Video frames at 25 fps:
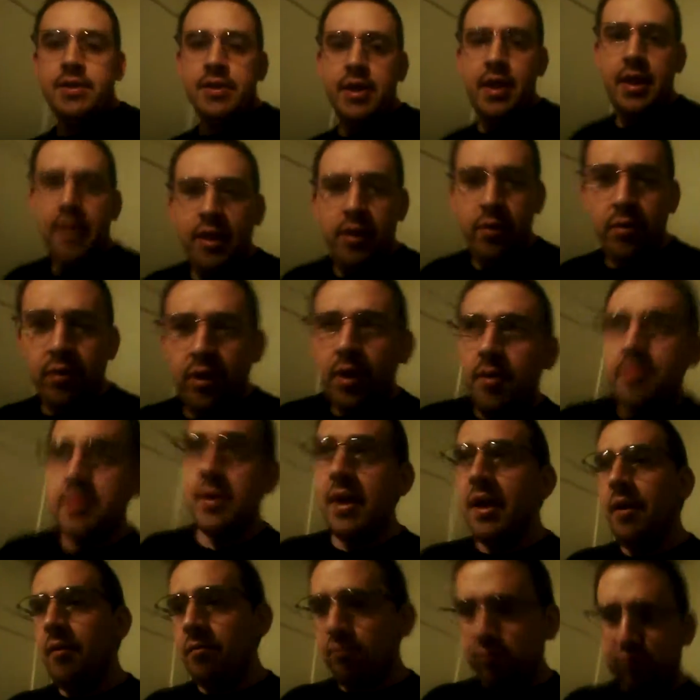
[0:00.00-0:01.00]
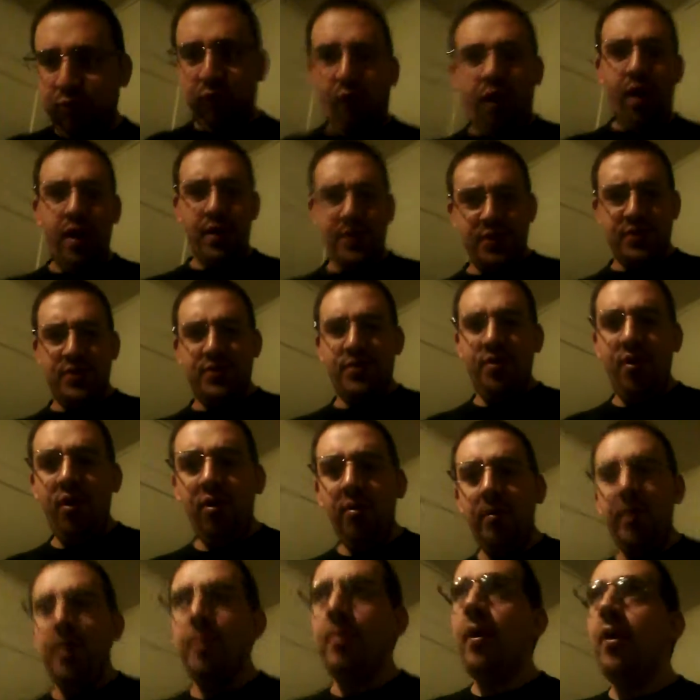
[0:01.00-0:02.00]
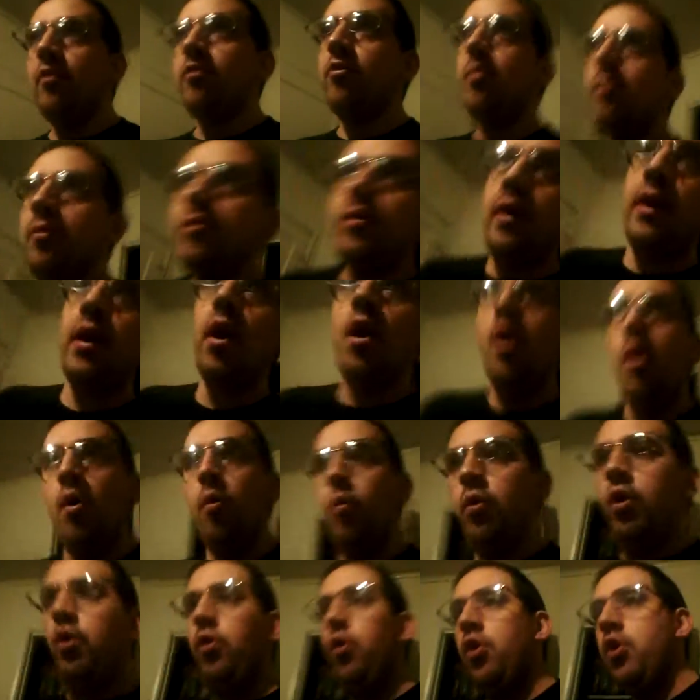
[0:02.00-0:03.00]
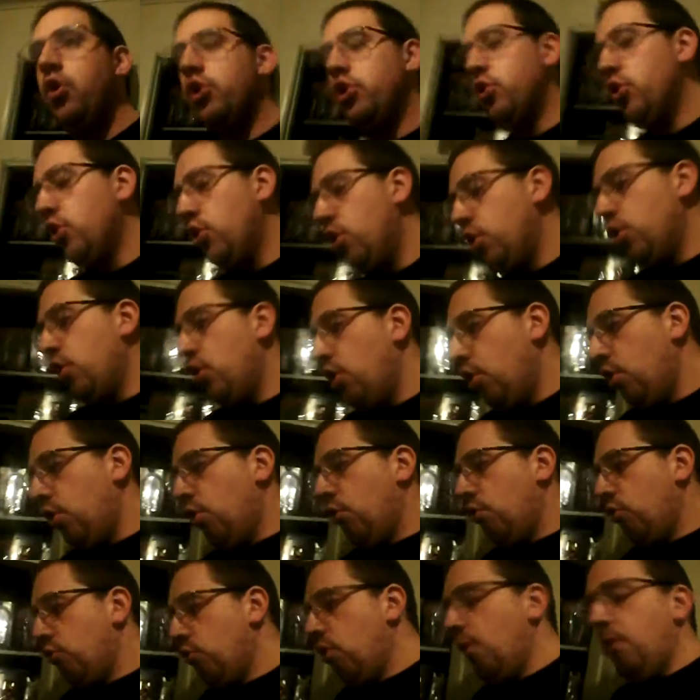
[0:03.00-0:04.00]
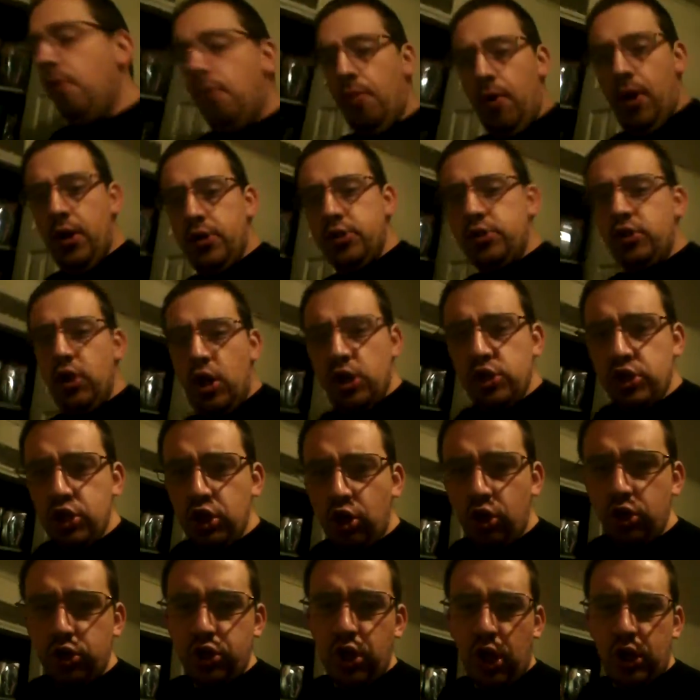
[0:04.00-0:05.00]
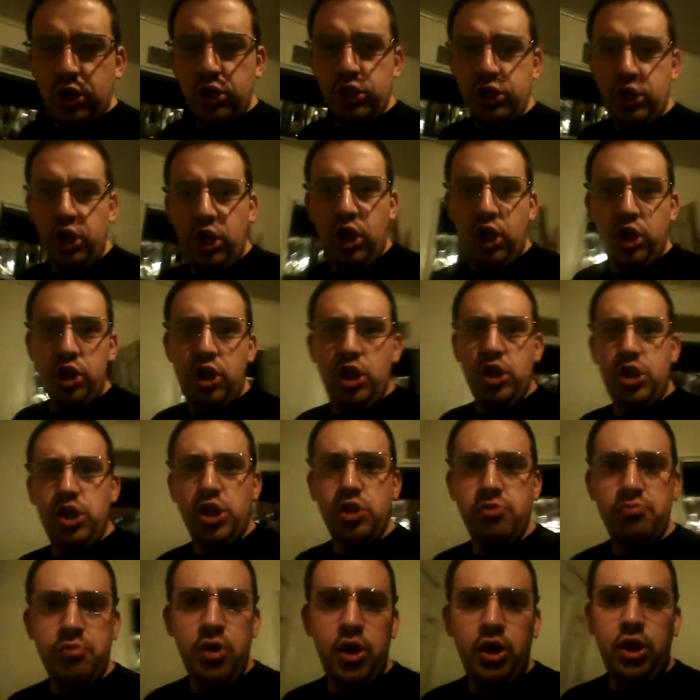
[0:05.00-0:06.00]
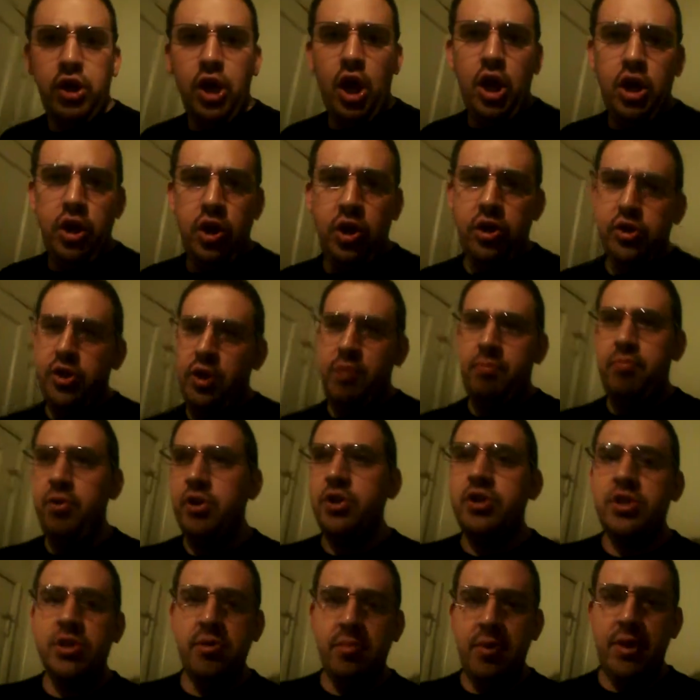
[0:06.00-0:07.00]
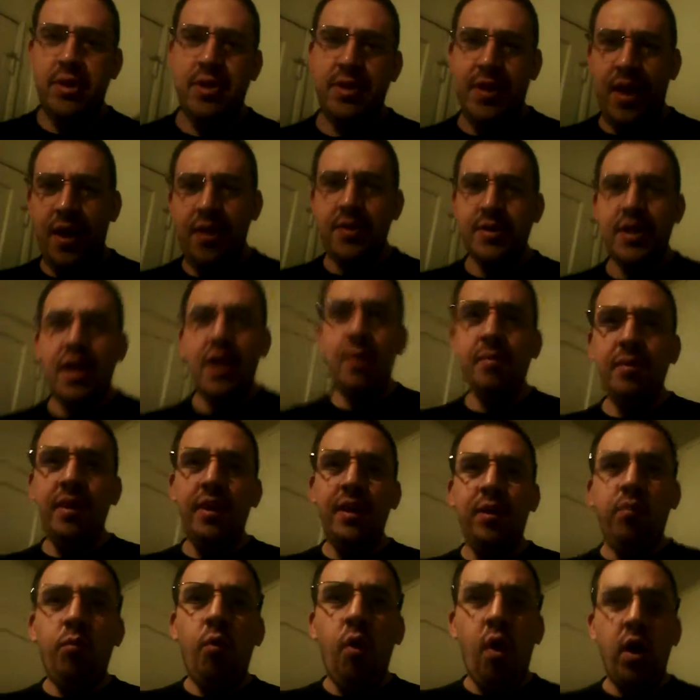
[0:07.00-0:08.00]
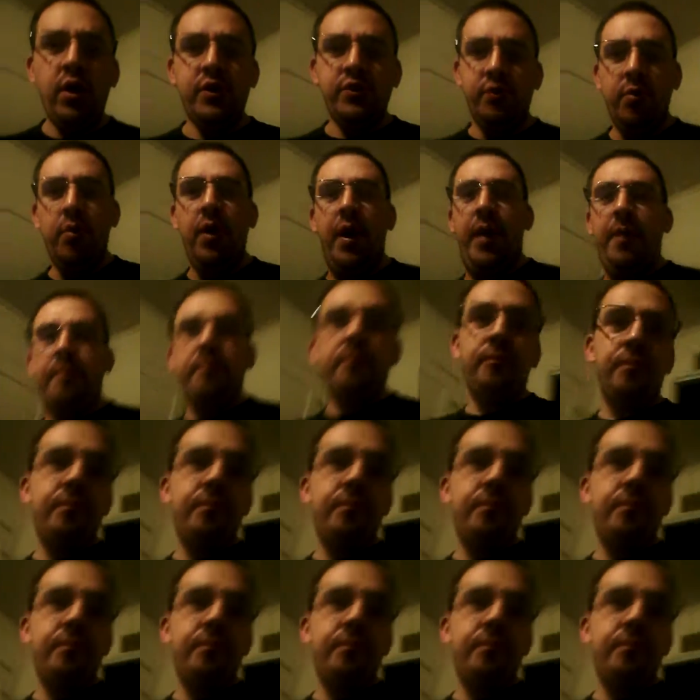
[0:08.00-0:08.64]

And then who comes out? Braun Strowman. Braun Strowman's like, whoa, Roman Reigns got your attention. This is me getting yours. And he pushes him, he stares at him, and then he walks away.